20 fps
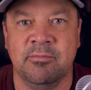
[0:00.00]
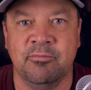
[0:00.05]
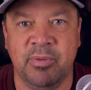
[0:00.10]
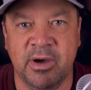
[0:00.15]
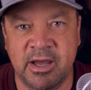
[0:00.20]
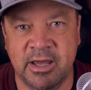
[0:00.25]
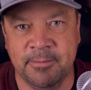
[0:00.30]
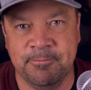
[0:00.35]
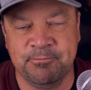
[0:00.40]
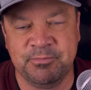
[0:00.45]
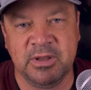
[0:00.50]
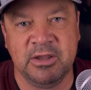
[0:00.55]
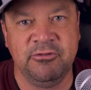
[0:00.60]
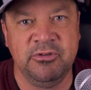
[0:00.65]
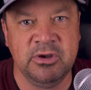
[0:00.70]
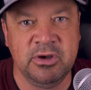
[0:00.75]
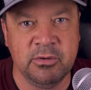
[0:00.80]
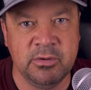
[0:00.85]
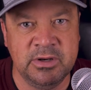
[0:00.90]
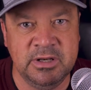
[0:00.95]
But if
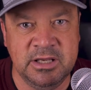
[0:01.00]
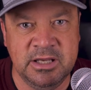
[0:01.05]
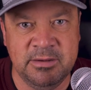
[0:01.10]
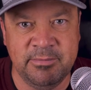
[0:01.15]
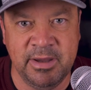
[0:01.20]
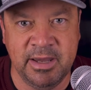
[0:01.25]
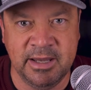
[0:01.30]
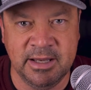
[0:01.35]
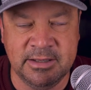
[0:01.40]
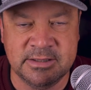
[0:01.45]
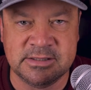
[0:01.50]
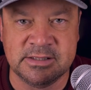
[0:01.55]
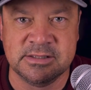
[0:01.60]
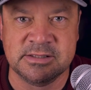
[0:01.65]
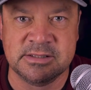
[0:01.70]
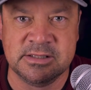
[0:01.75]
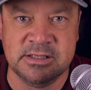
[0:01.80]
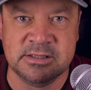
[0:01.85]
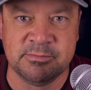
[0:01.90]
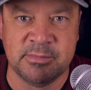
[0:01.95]
you go on eBay,
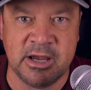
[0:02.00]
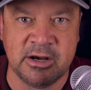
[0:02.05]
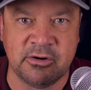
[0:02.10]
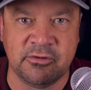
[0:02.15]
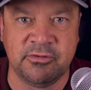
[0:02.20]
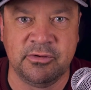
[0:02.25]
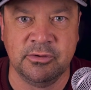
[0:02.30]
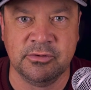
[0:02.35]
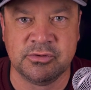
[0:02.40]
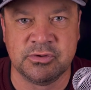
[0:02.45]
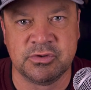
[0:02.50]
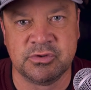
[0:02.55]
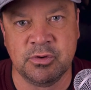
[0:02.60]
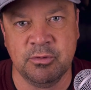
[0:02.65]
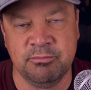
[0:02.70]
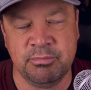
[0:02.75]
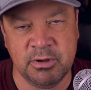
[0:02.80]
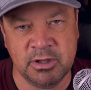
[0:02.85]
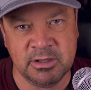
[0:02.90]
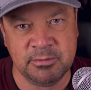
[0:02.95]
since these microphones are so
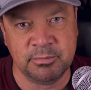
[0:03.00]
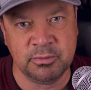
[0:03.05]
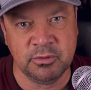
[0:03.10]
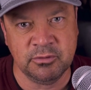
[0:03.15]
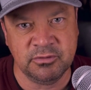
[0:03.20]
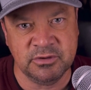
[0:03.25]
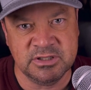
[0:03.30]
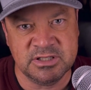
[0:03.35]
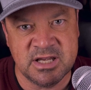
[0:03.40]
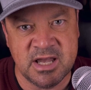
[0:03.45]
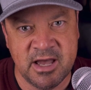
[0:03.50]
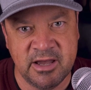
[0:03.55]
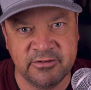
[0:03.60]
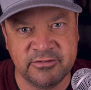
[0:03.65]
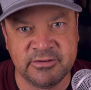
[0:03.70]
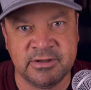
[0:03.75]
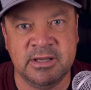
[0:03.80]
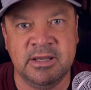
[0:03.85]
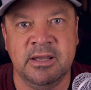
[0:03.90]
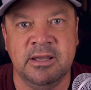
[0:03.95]
bulletproof and
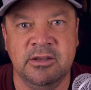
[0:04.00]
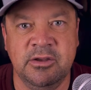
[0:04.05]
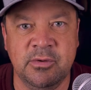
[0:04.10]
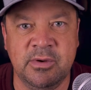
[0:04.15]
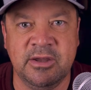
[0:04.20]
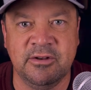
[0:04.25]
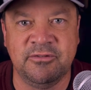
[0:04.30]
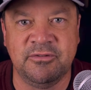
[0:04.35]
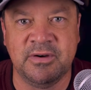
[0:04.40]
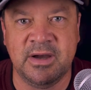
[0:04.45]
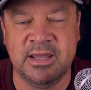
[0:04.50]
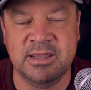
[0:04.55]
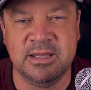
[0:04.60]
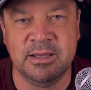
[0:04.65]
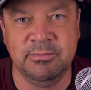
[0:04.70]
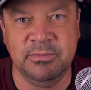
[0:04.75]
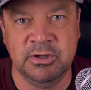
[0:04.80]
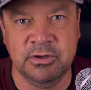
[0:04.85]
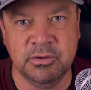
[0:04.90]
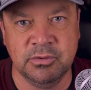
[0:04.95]
tough, you can find
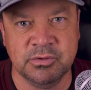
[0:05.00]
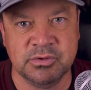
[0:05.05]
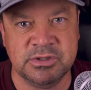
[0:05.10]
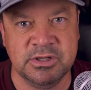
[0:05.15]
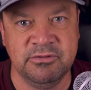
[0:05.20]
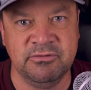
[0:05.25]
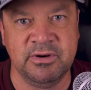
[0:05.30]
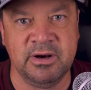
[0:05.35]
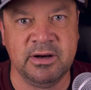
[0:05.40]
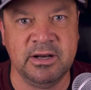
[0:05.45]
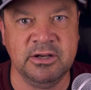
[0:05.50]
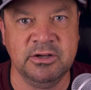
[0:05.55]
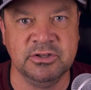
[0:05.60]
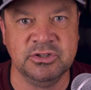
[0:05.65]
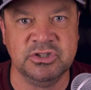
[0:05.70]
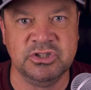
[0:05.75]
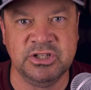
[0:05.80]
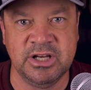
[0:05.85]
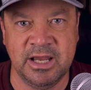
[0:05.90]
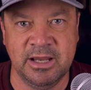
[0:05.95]
them used in very
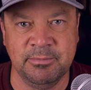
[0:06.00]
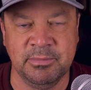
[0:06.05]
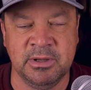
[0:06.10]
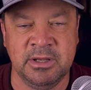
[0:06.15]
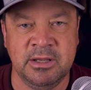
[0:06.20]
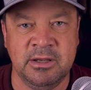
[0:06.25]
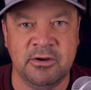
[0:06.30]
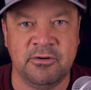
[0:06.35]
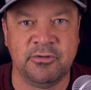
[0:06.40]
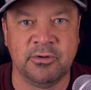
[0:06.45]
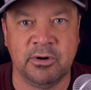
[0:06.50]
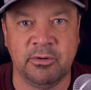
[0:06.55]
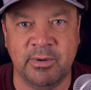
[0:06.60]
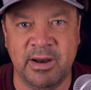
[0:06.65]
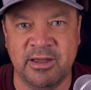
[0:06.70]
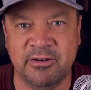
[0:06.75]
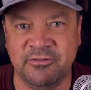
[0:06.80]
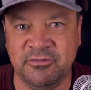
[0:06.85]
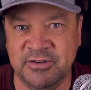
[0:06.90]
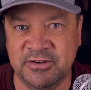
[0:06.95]
good shape for
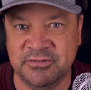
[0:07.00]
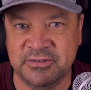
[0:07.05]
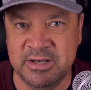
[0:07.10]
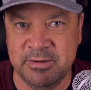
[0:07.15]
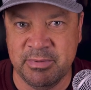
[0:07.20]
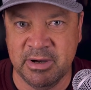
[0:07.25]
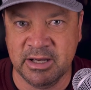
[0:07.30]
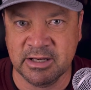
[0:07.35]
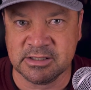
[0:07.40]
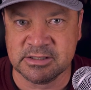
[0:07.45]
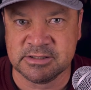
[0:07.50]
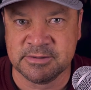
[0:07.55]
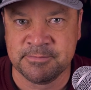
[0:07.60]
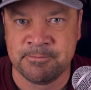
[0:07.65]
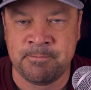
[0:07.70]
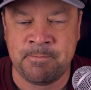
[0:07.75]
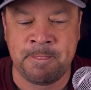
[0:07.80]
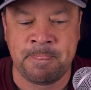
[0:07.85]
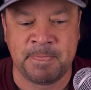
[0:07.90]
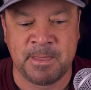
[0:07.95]
around 50 bucks.
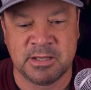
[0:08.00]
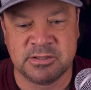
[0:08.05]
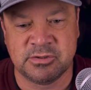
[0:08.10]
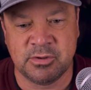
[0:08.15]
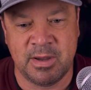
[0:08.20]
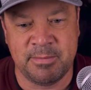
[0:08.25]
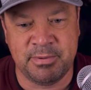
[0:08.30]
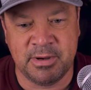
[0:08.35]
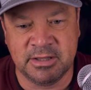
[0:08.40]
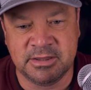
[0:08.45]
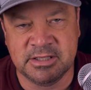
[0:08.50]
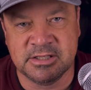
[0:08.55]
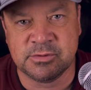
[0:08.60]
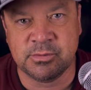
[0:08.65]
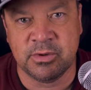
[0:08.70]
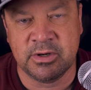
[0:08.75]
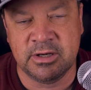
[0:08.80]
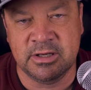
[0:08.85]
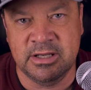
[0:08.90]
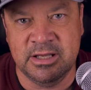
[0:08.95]
So I bought this
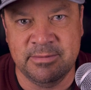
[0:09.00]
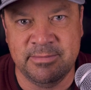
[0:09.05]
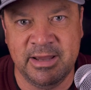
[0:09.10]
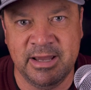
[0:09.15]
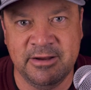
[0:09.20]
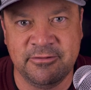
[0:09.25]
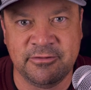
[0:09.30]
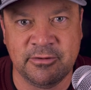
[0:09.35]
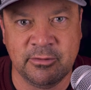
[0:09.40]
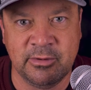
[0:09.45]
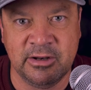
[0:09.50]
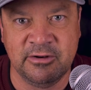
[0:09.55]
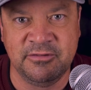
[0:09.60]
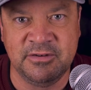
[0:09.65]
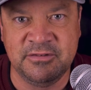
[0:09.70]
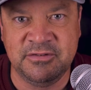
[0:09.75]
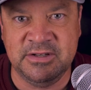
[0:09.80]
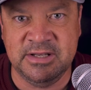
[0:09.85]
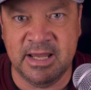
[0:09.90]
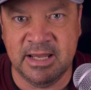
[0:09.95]
one on eBay for around
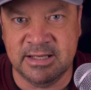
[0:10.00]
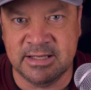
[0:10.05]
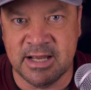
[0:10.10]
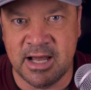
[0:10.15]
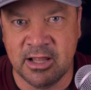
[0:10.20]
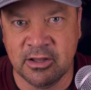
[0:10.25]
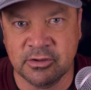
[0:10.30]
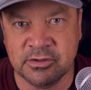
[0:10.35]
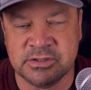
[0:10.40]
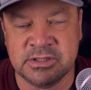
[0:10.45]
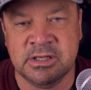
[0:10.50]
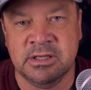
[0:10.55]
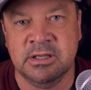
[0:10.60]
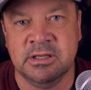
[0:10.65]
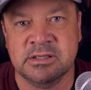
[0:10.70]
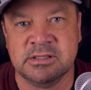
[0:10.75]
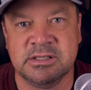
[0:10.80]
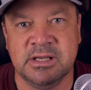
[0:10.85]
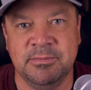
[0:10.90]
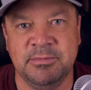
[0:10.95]
$58.
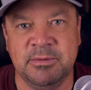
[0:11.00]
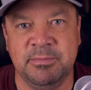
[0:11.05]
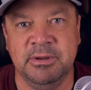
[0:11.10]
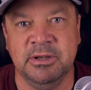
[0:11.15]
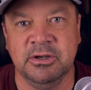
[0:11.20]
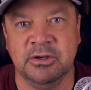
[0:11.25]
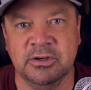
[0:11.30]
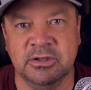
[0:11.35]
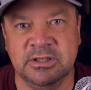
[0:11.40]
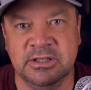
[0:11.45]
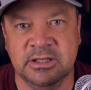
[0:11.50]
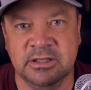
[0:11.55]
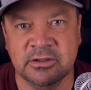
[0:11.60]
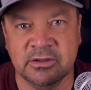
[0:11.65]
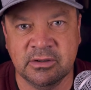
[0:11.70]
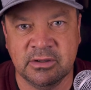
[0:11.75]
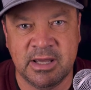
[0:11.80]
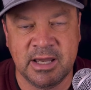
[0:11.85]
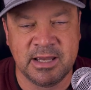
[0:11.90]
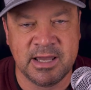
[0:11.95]
Seemed to be a good
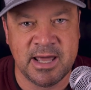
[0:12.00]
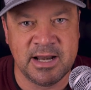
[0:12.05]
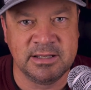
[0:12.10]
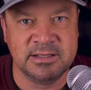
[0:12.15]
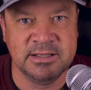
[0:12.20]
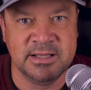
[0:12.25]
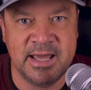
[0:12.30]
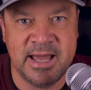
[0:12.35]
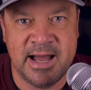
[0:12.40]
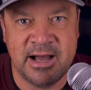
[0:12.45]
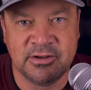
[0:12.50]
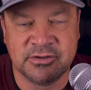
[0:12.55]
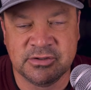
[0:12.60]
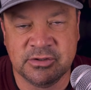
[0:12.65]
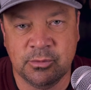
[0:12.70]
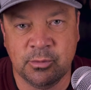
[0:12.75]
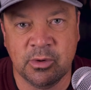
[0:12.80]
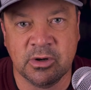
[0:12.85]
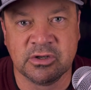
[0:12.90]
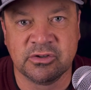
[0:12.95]
deal. I got it to the house
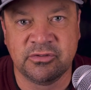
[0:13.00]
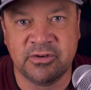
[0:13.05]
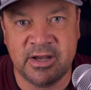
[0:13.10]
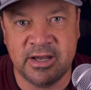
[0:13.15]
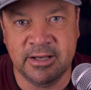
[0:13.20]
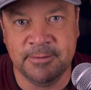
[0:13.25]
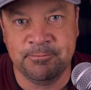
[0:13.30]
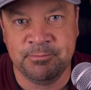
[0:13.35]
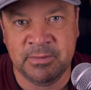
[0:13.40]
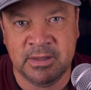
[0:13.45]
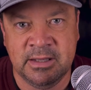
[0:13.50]
and it works fine.